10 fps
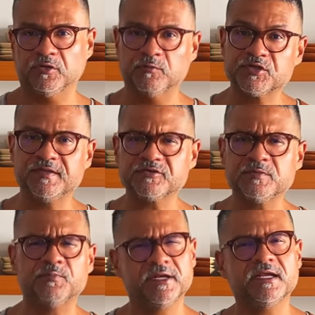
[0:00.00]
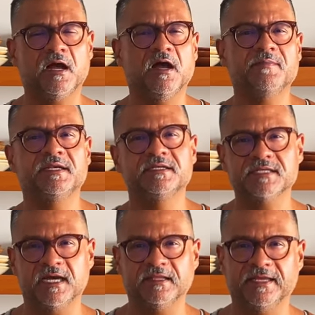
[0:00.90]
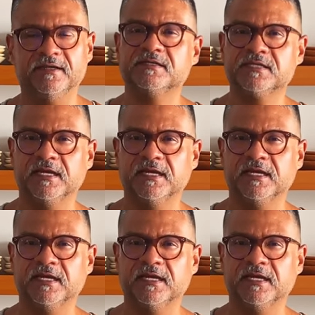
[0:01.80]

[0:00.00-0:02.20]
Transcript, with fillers: which is actually pretty common in Thailand and Thai